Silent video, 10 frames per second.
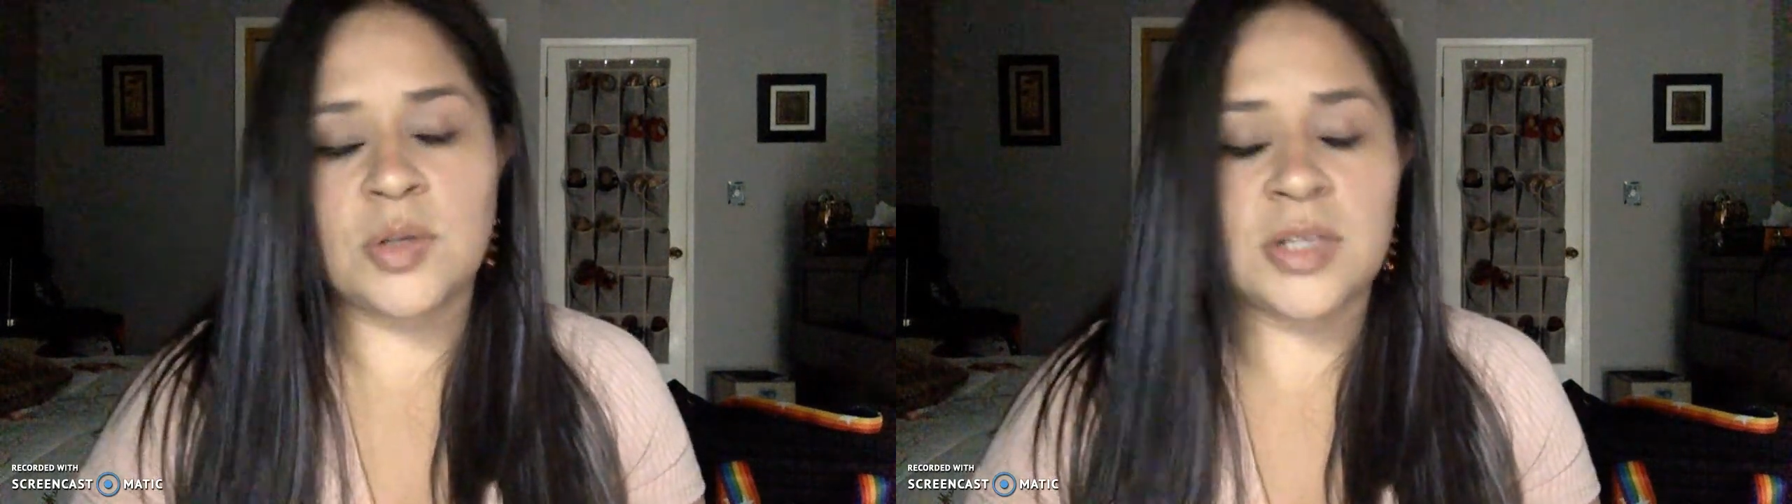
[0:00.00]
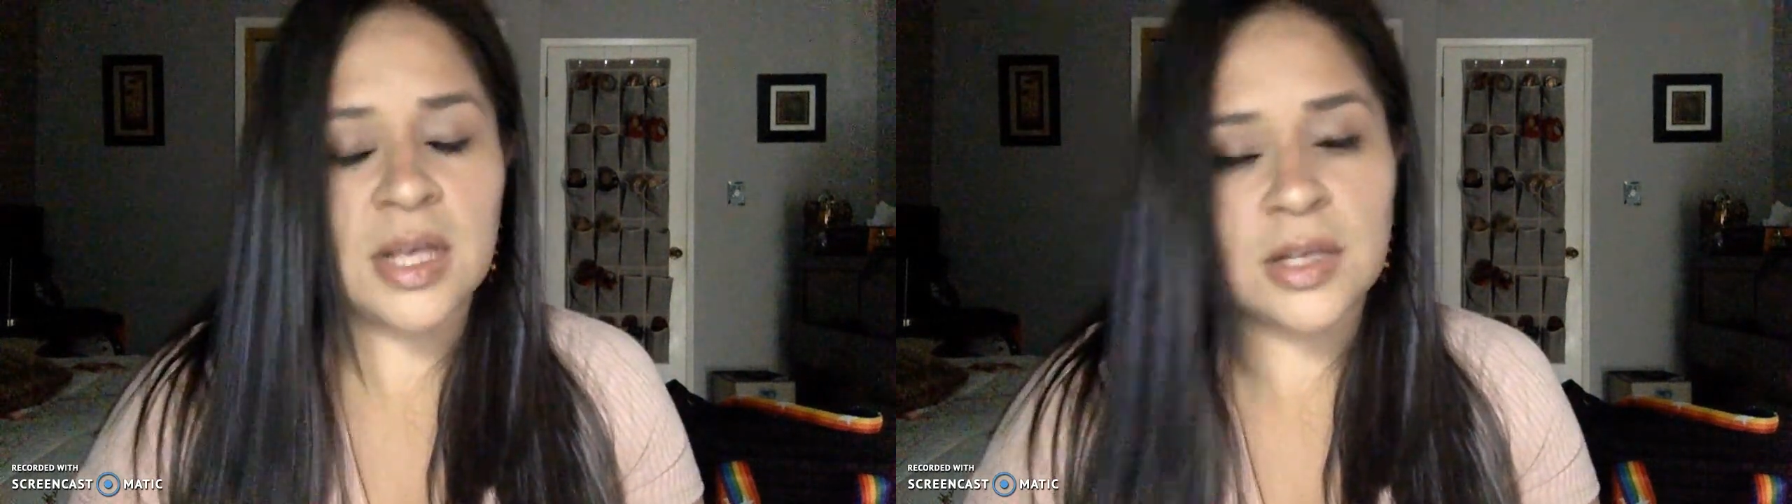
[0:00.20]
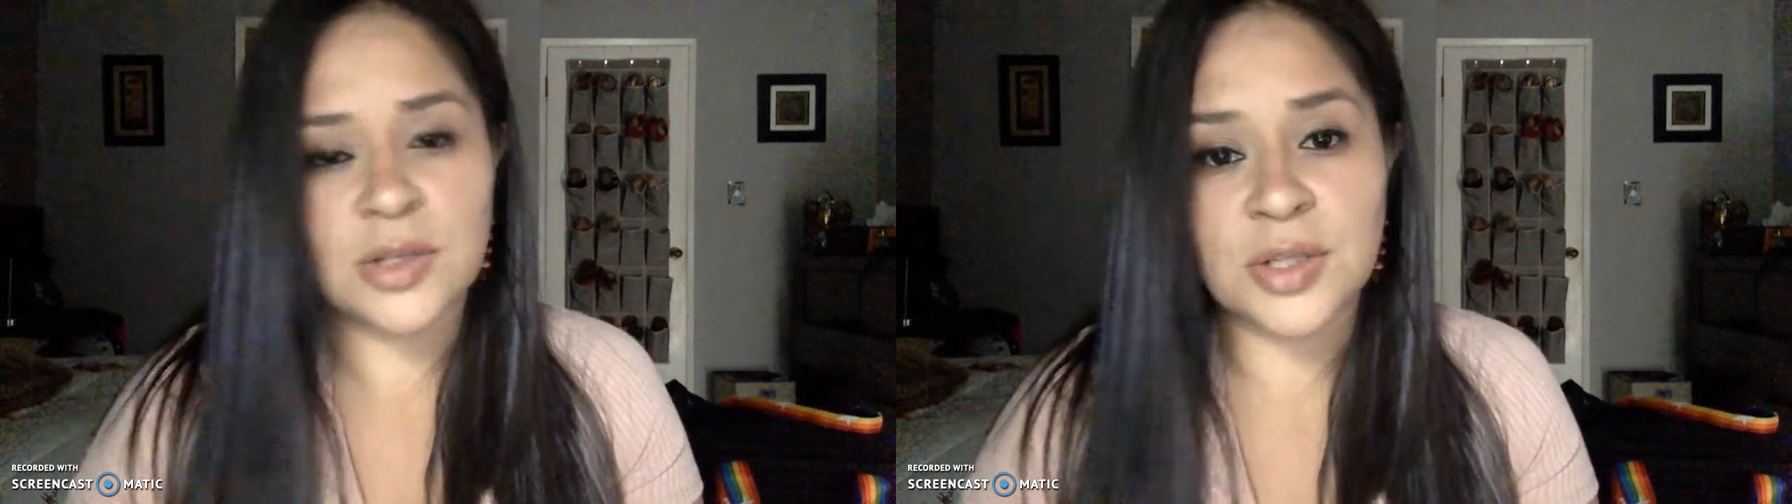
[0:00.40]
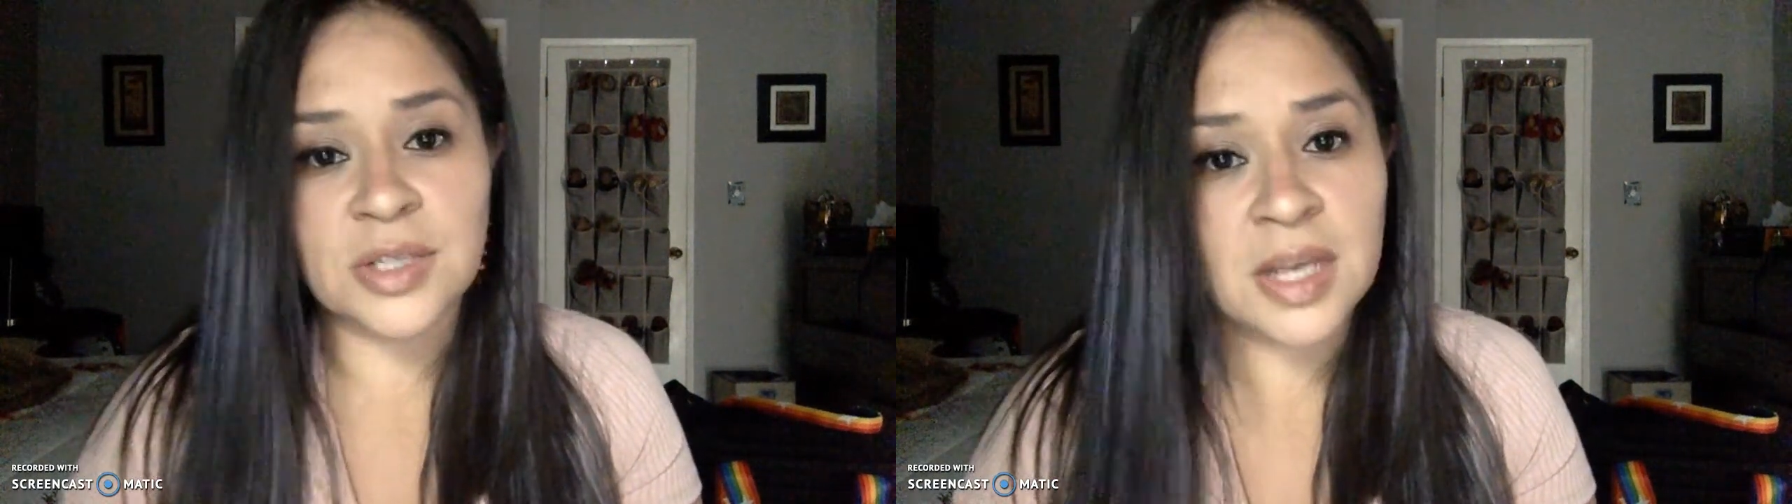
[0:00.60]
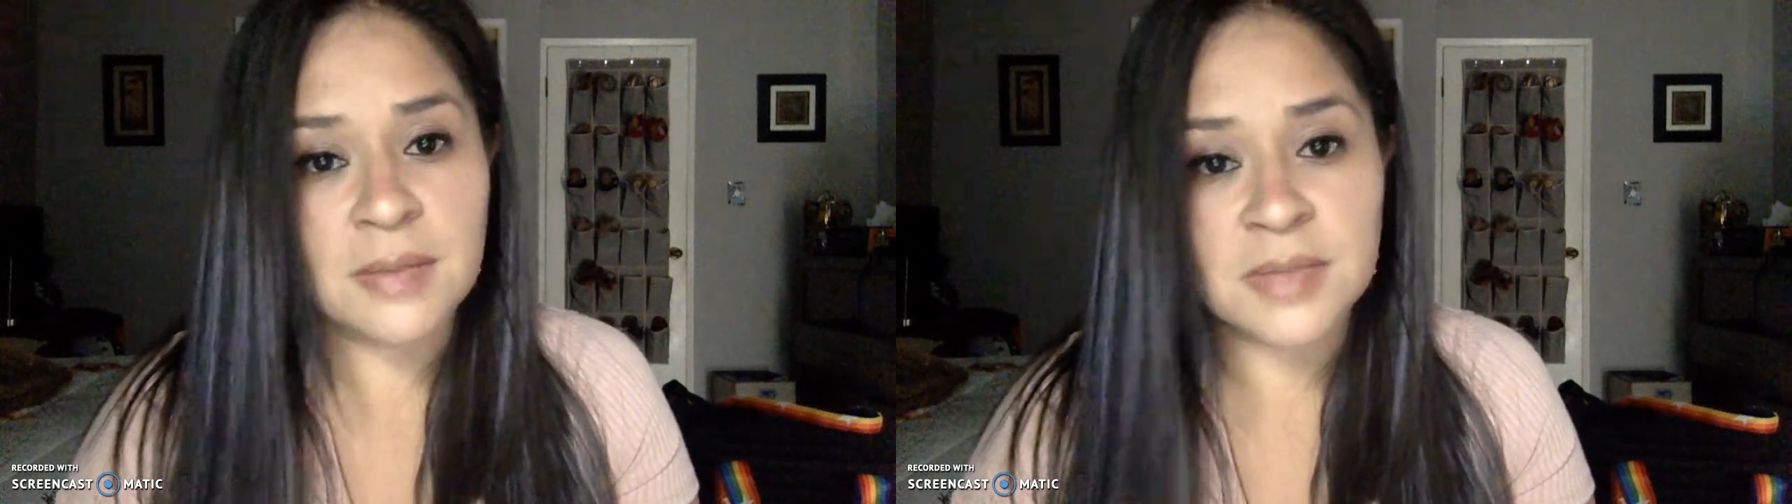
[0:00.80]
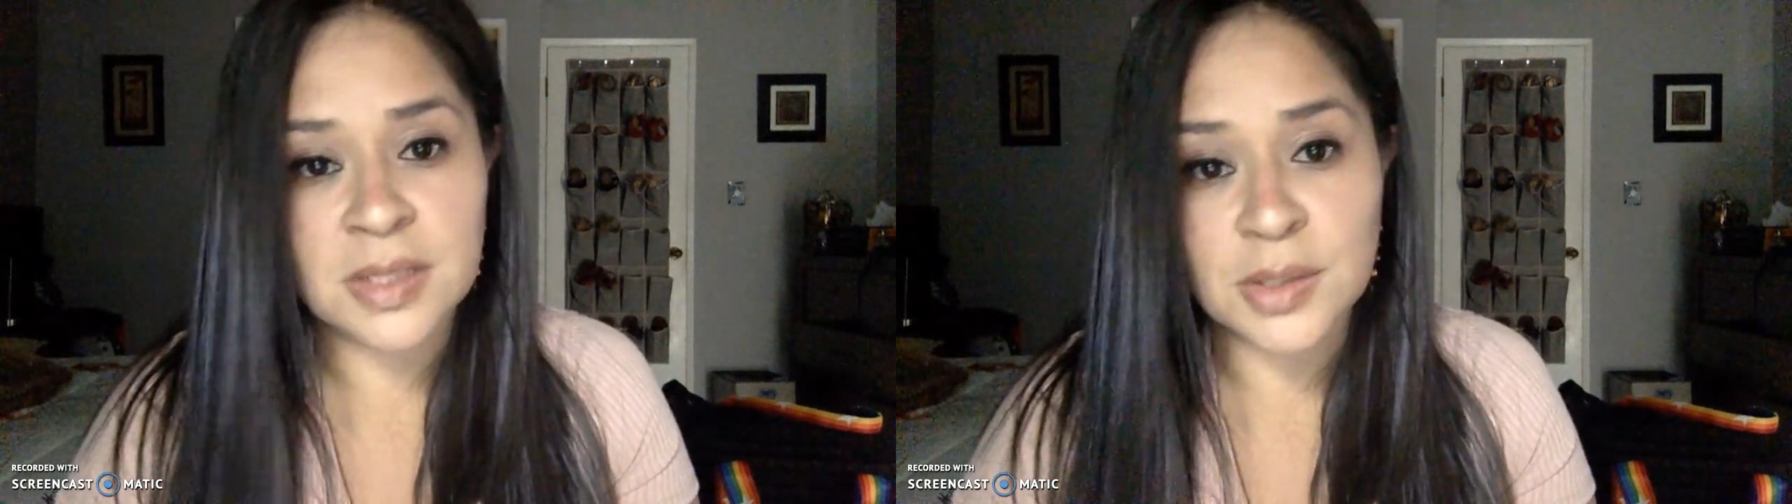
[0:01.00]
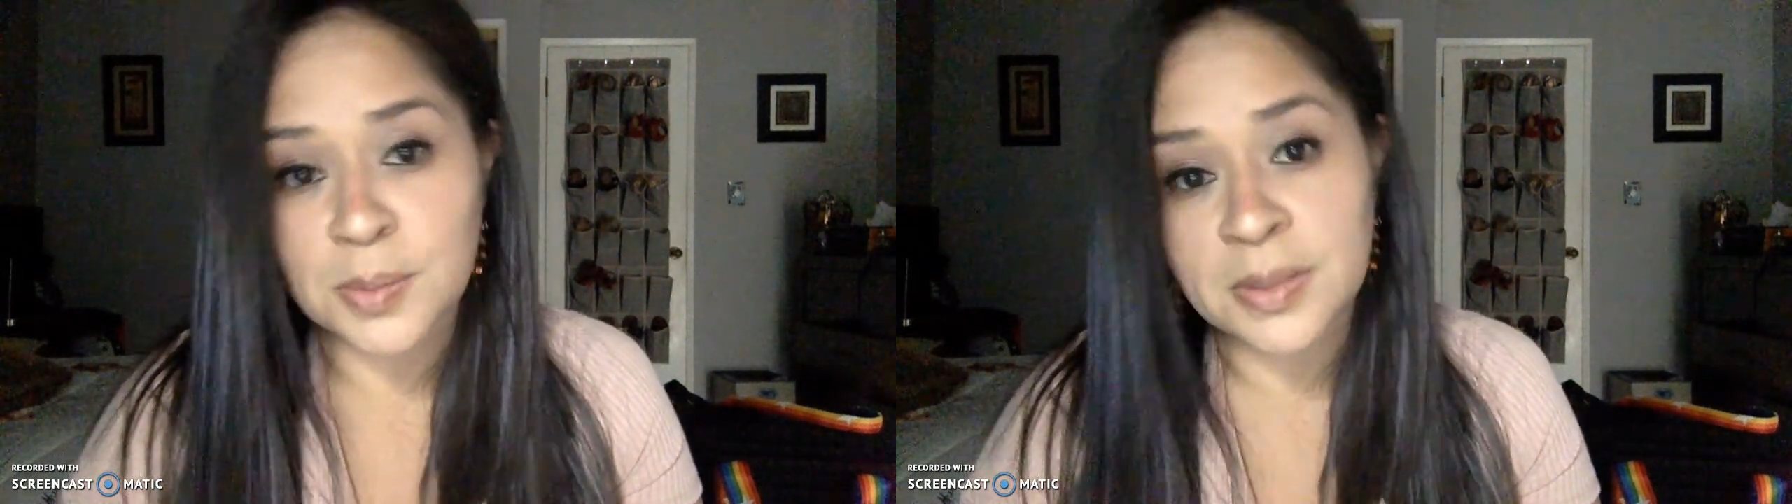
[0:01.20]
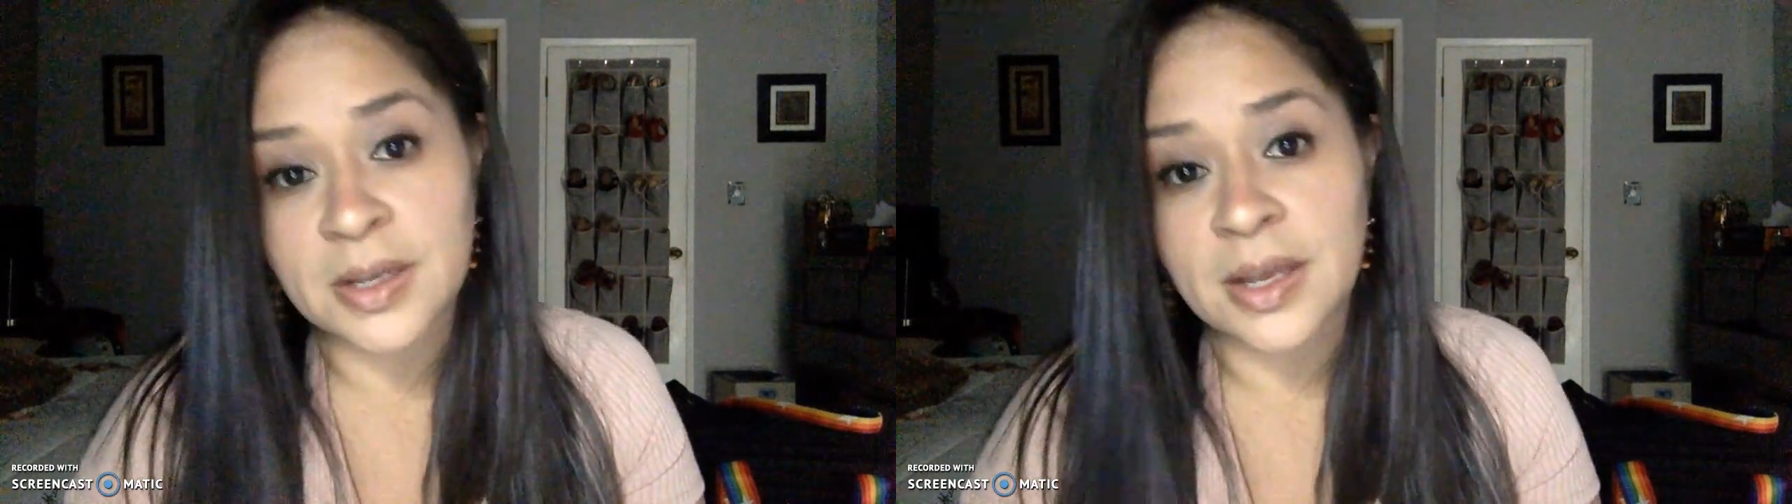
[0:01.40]
intelligence comes into
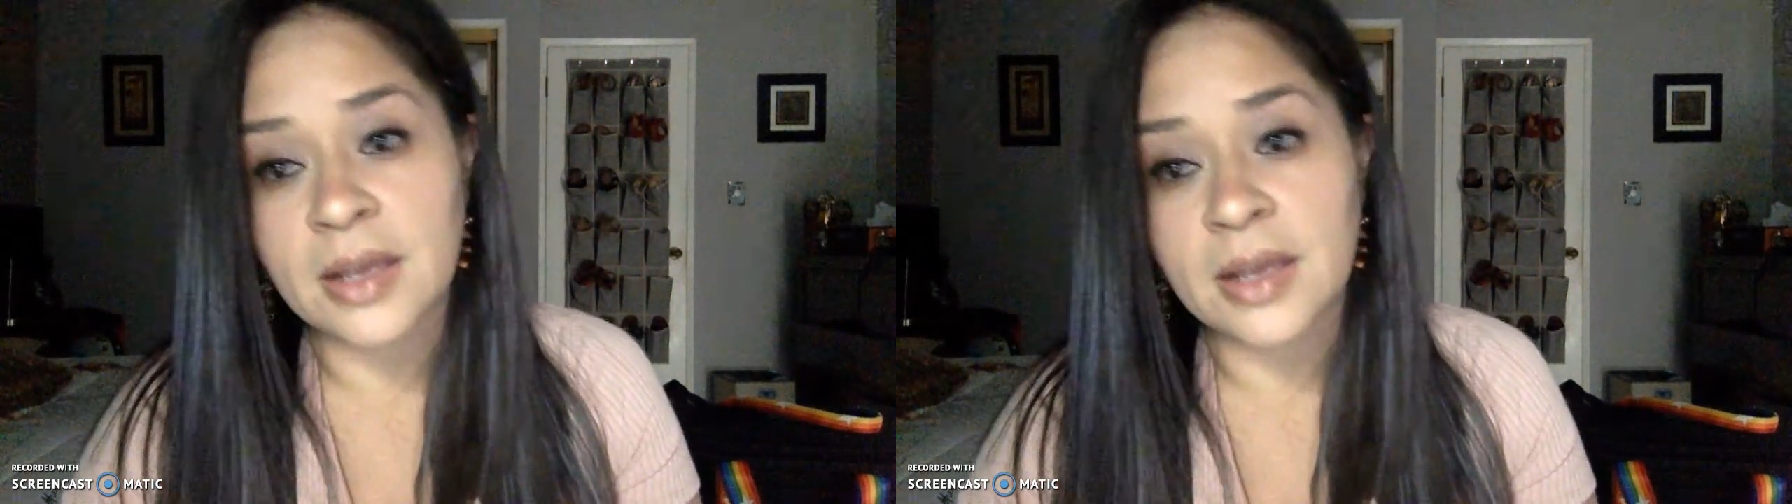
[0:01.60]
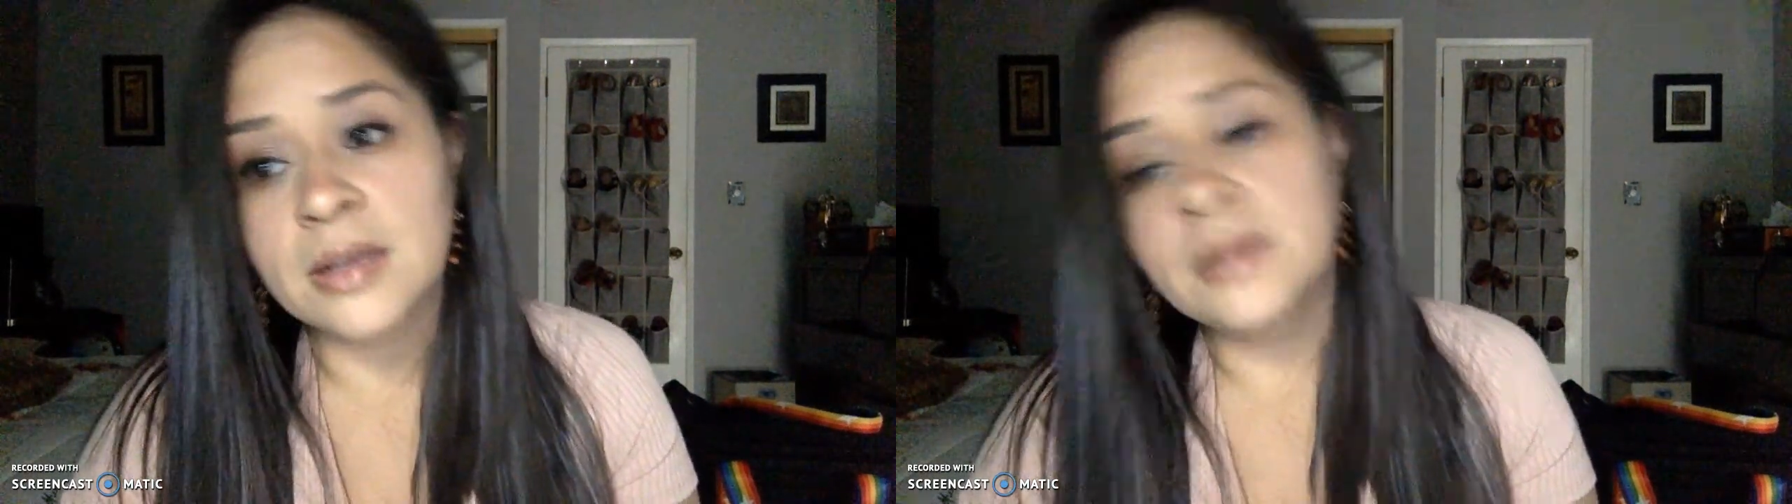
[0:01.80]
play.